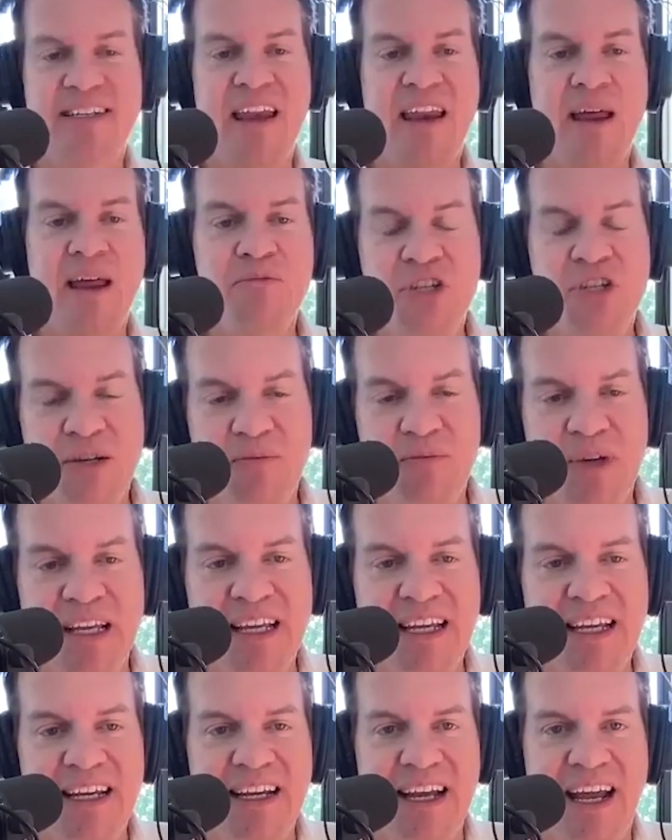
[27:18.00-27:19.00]

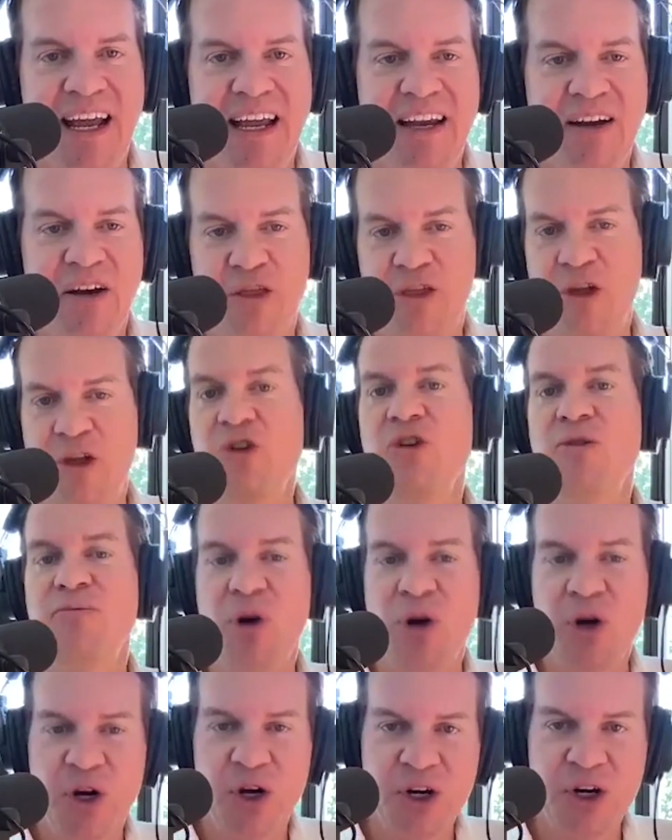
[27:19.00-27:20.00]
MGB and a
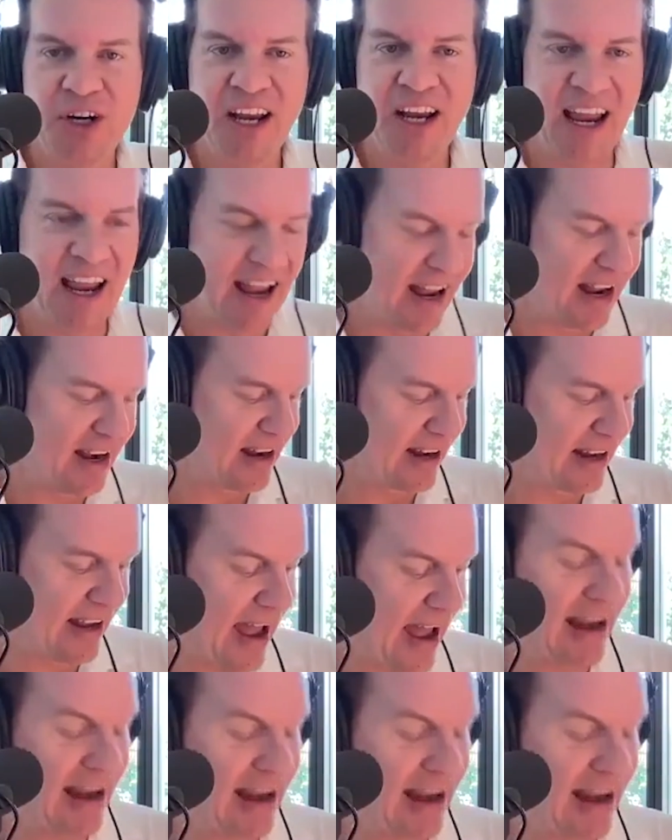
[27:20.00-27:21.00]
Thunderbird and a
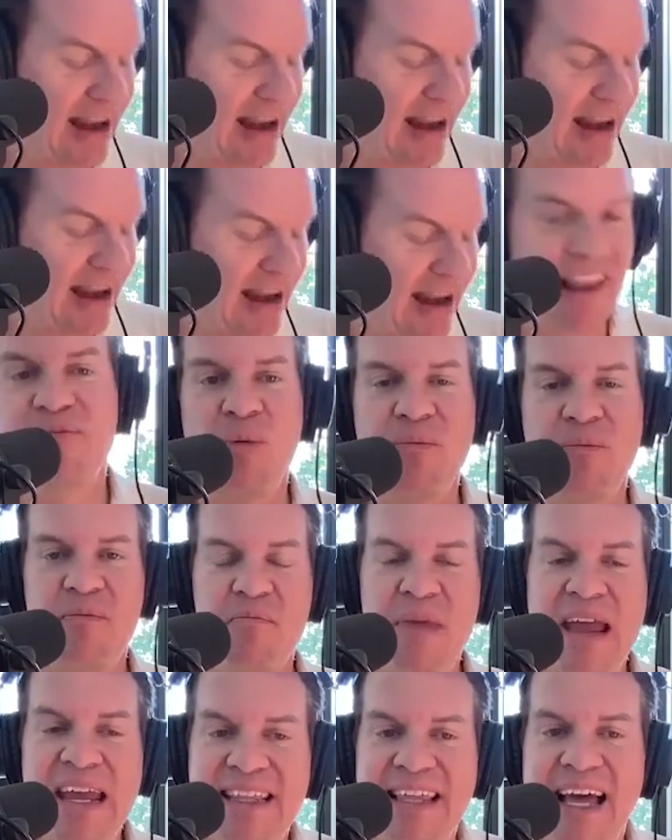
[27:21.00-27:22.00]
Cadillac
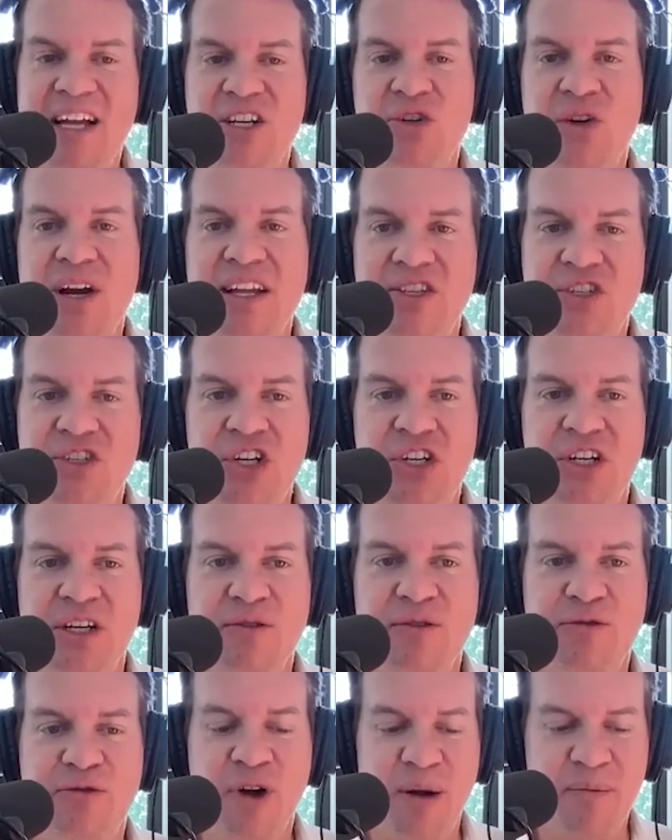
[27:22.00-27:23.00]
Brougham make that
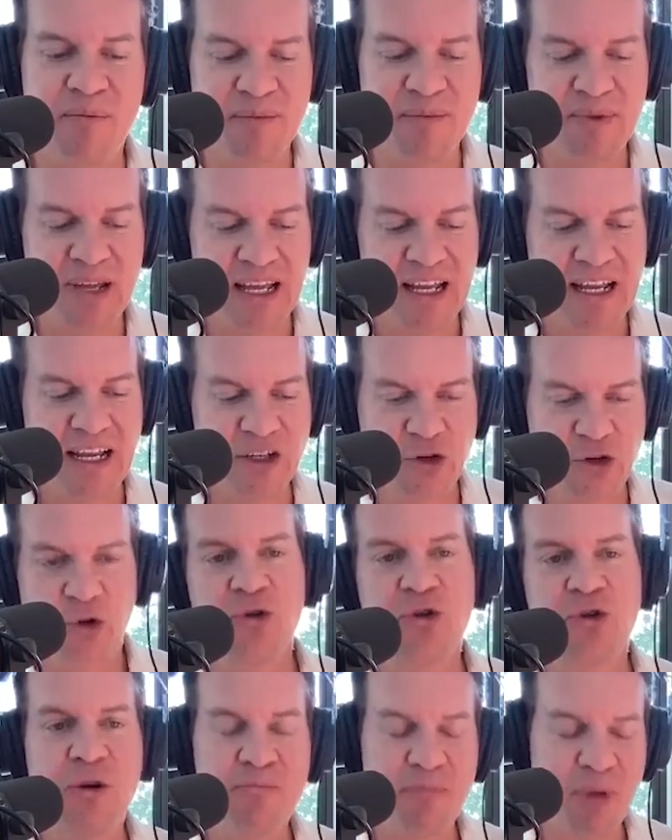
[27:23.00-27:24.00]
transition from
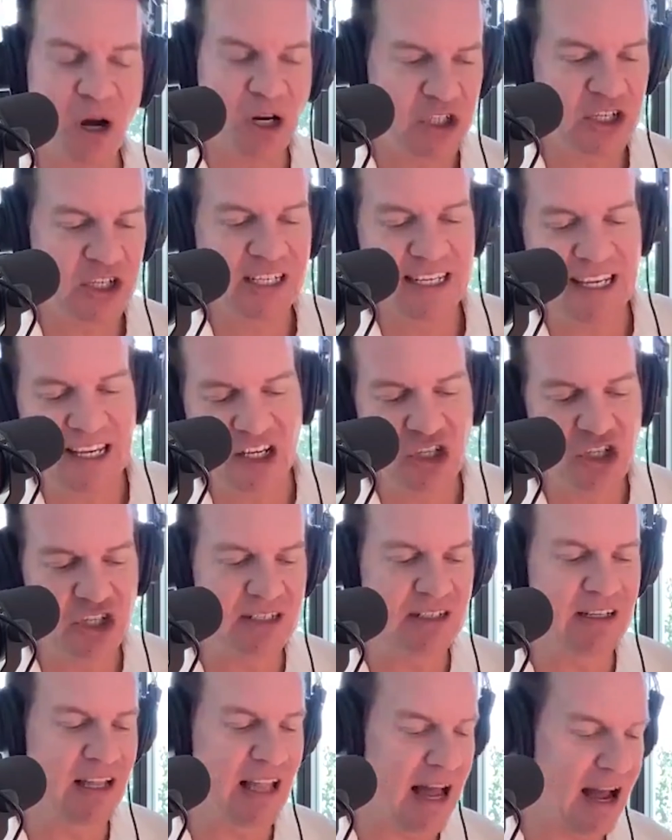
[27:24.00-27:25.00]
internal combustion
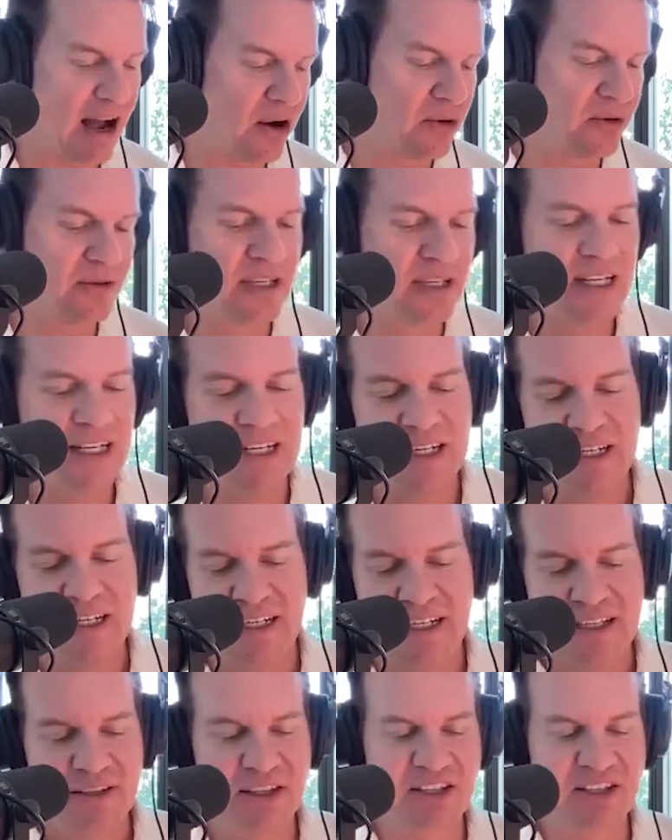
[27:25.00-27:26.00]
engine loud,
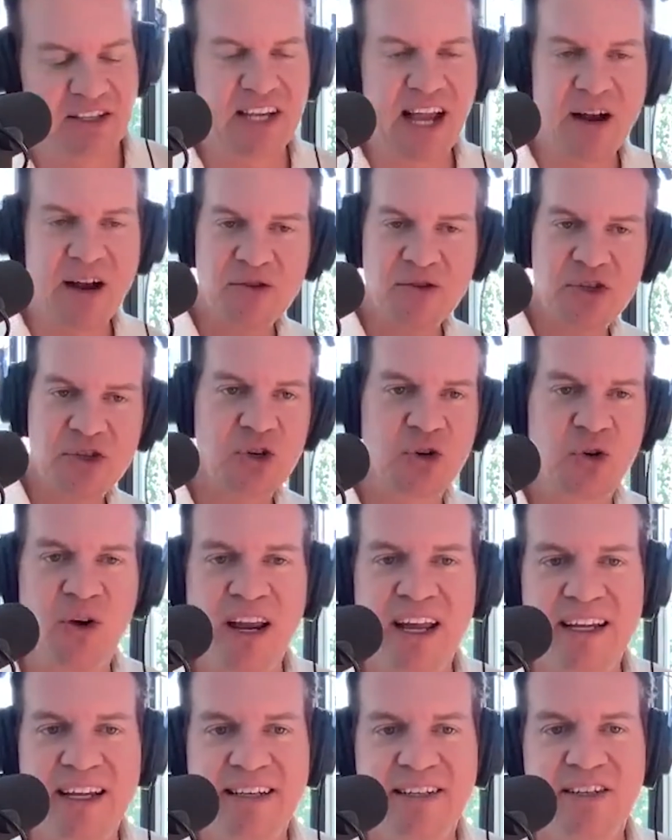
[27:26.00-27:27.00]
the sounds are
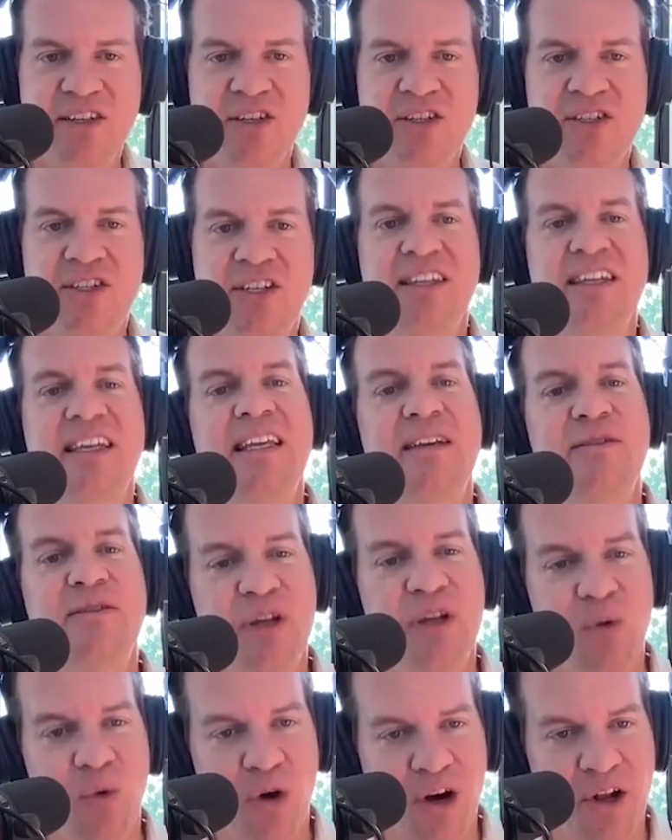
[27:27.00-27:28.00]
great, to the
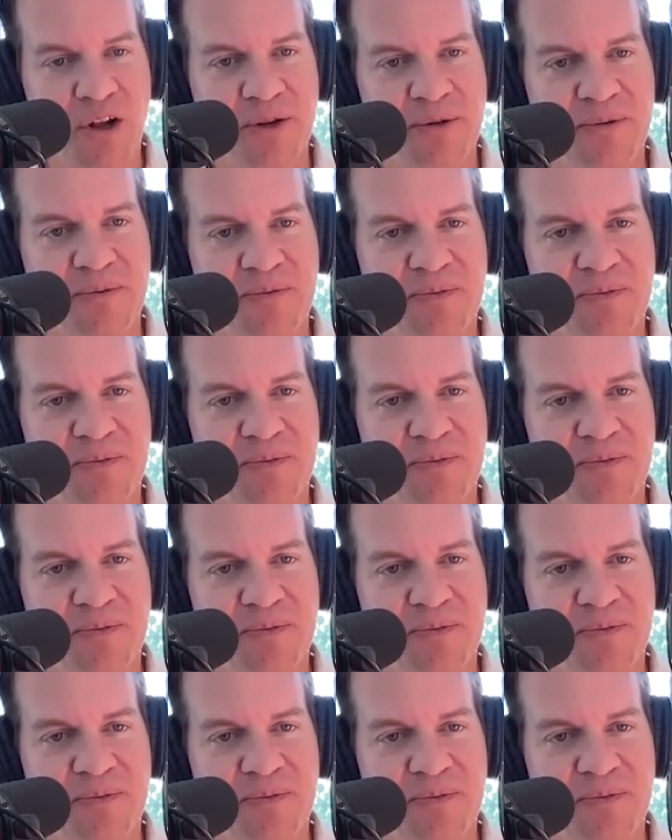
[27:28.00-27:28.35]
EV world?